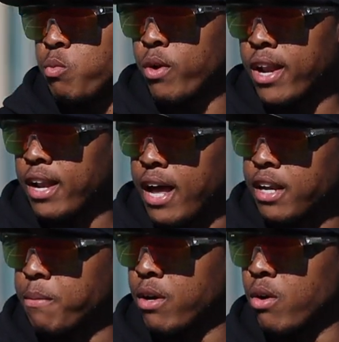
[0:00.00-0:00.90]
We had line
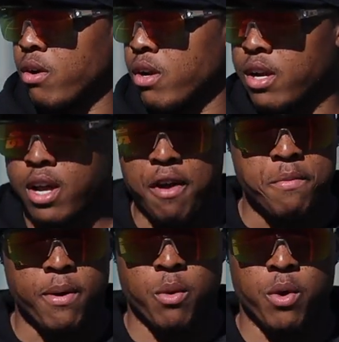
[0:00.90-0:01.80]
up in order.
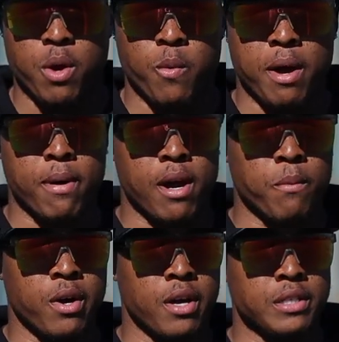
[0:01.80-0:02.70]
Everybody went one by
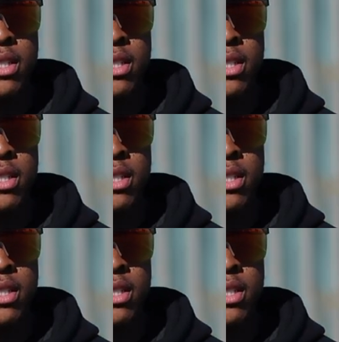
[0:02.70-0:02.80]
one.